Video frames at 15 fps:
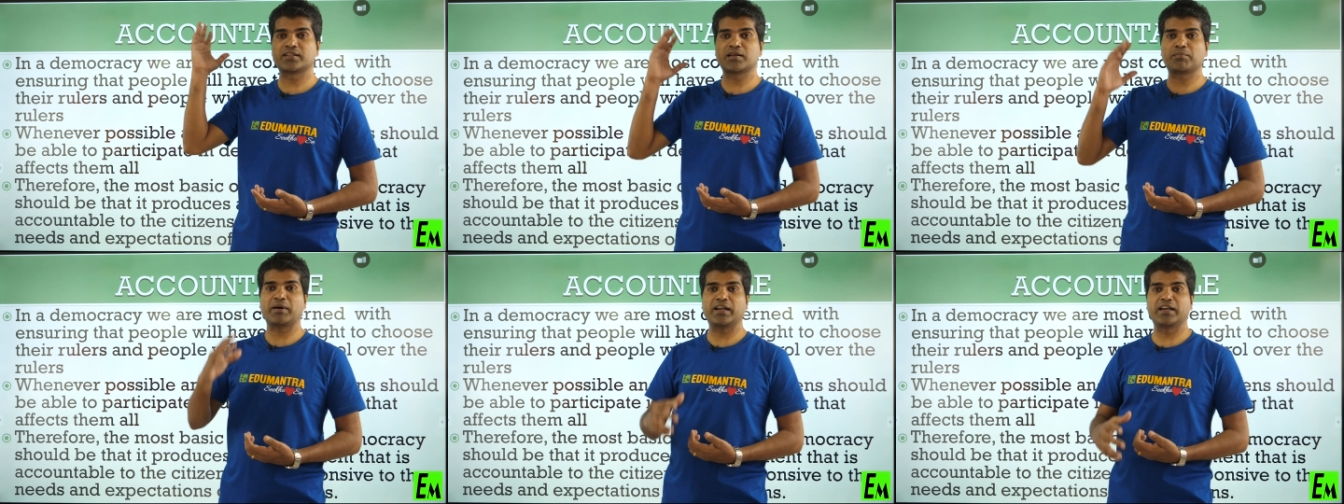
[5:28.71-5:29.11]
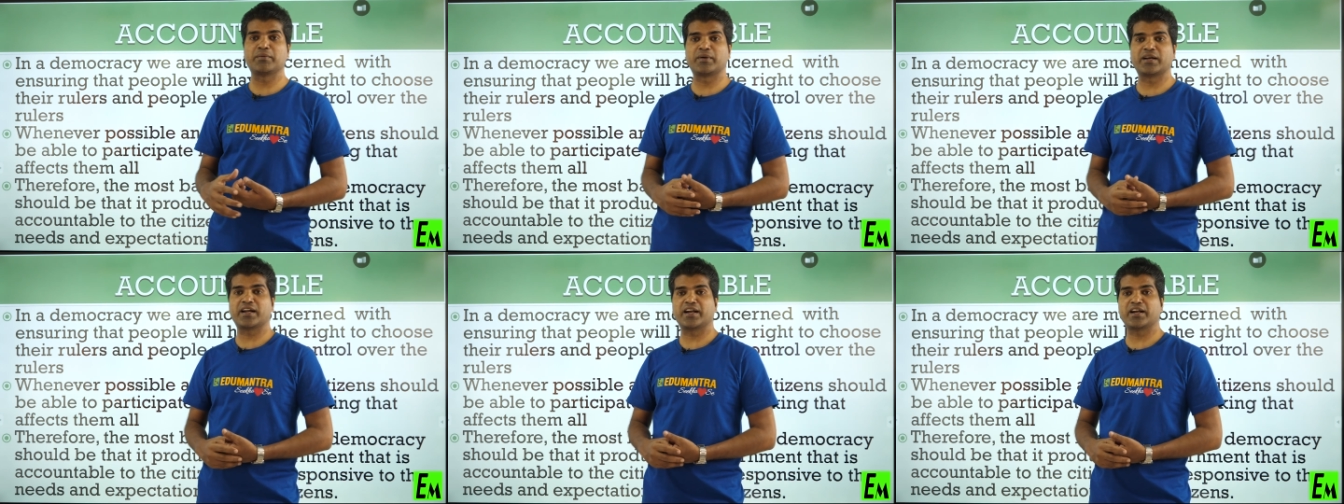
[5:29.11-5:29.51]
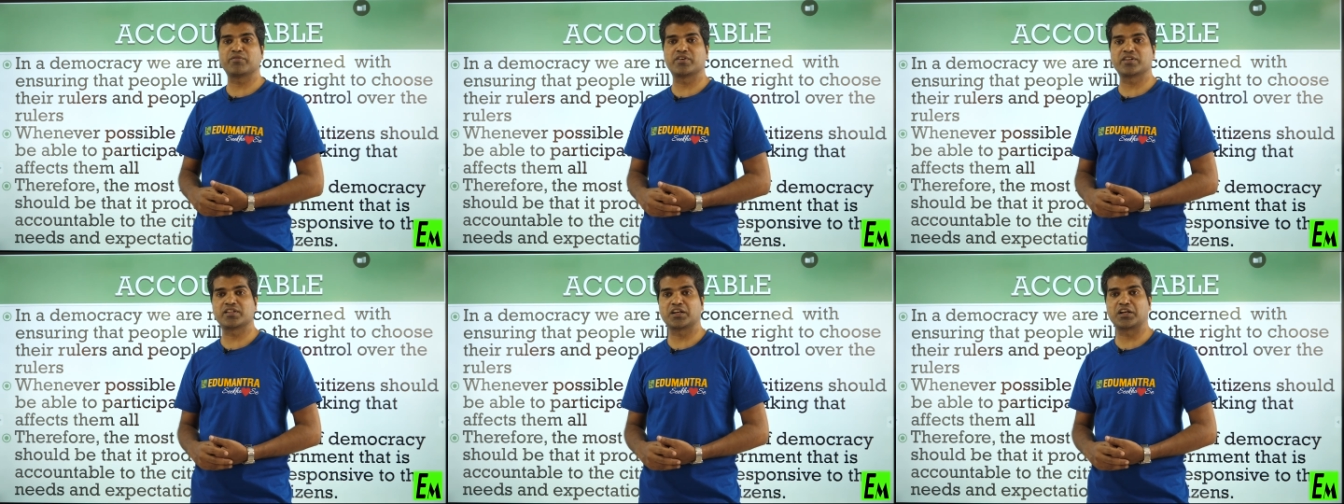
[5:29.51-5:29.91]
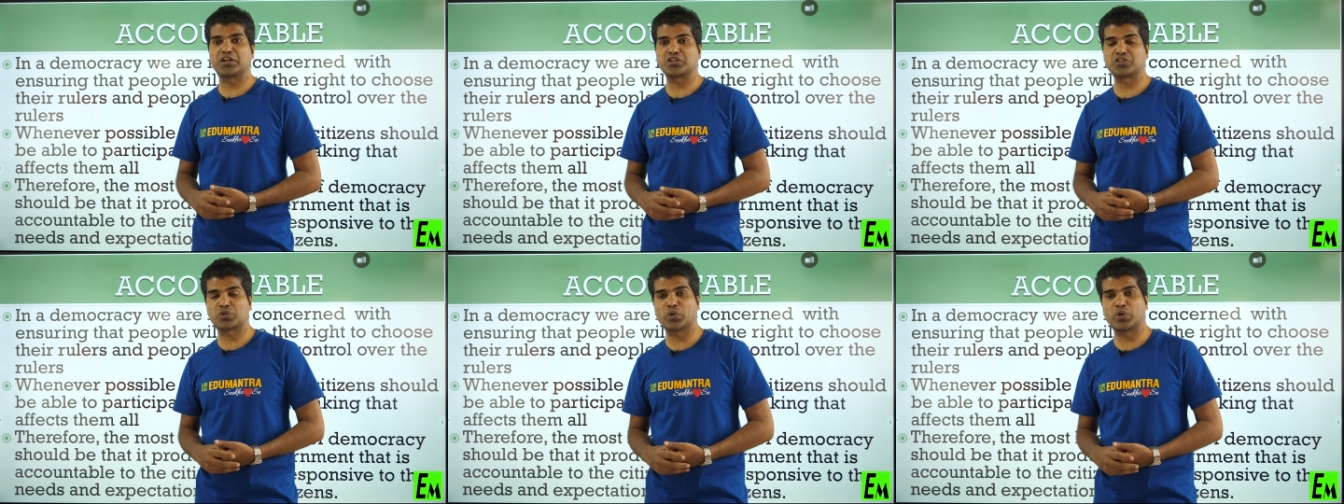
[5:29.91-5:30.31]
in the Parliament and everything it
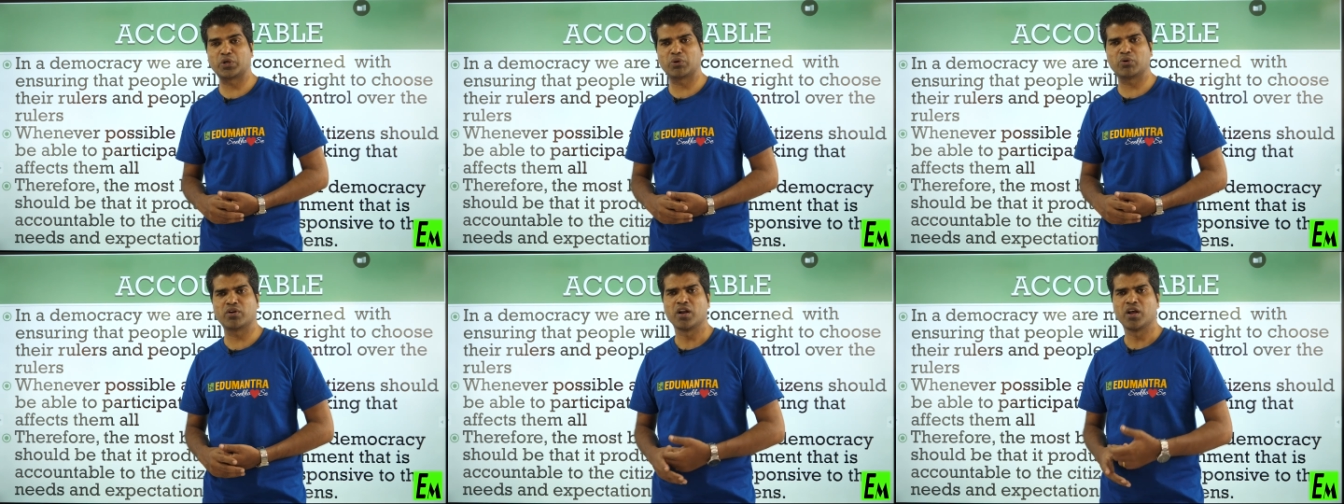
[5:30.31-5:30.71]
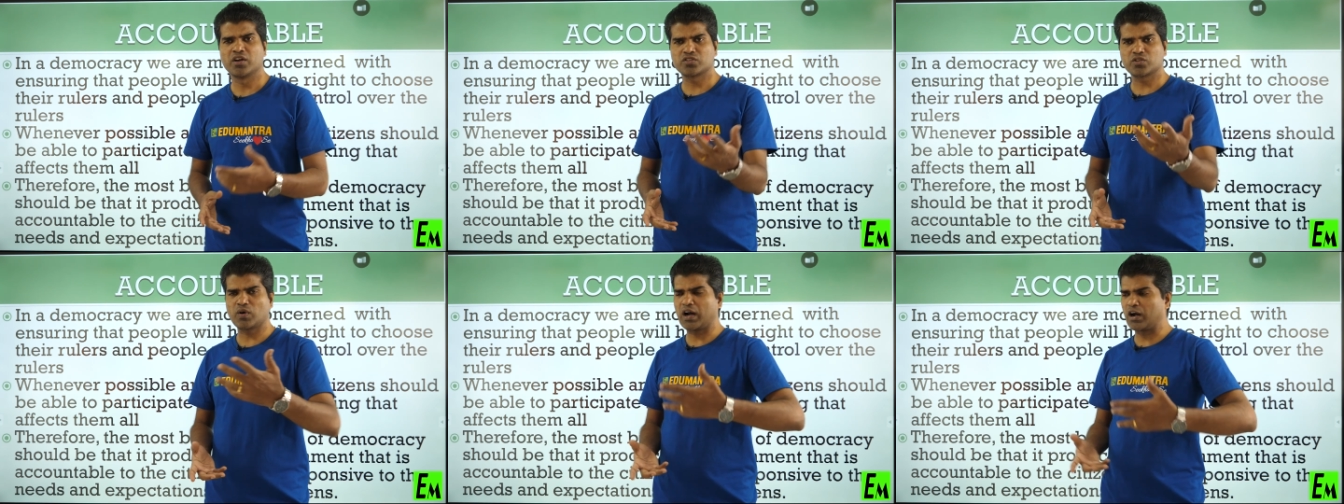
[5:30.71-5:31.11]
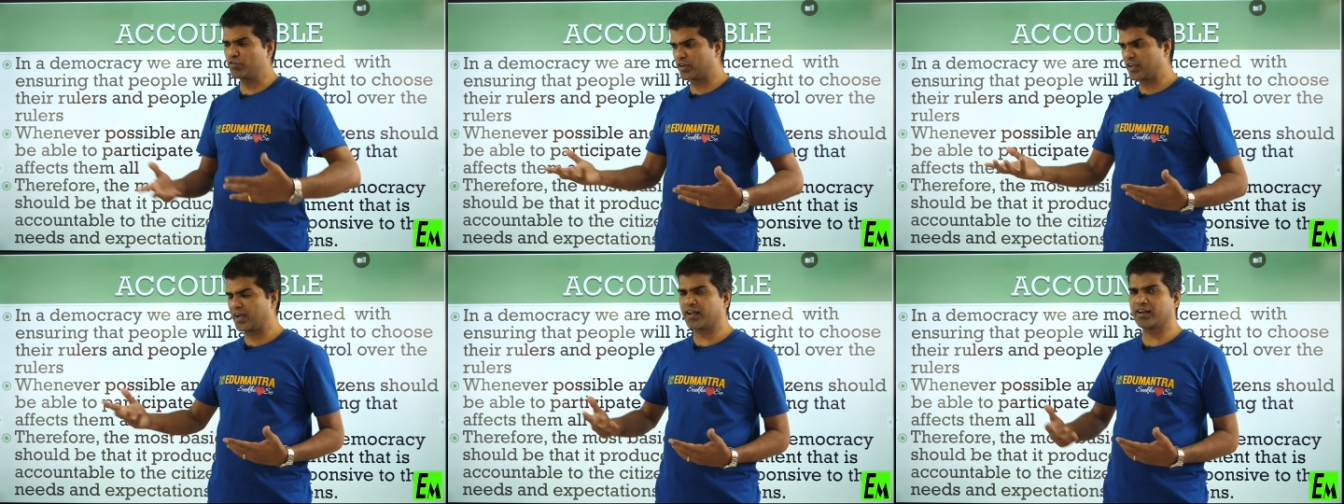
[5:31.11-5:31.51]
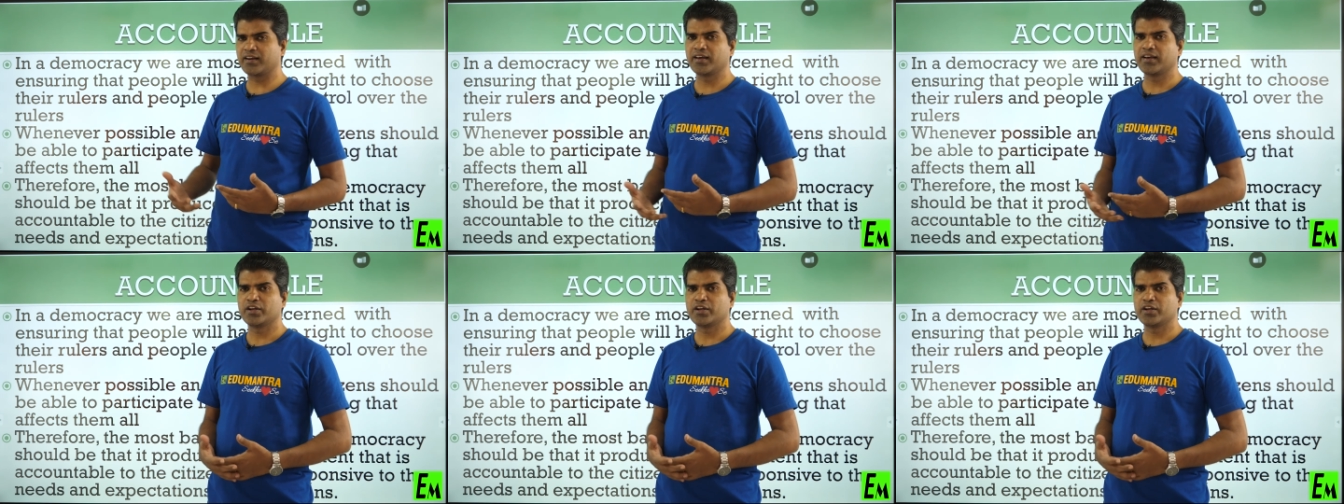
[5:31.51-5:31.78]
is going on. So how can?